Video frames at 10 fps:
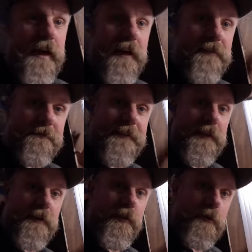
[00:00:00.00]
Ella.
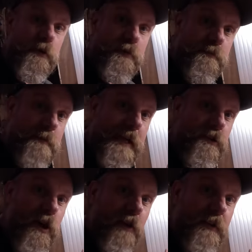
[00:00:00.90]
That, if it was just me
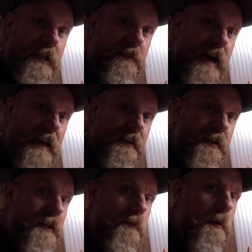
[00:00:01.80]
and John in the van,
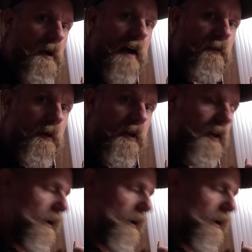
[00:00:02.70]
we wouldn't have one of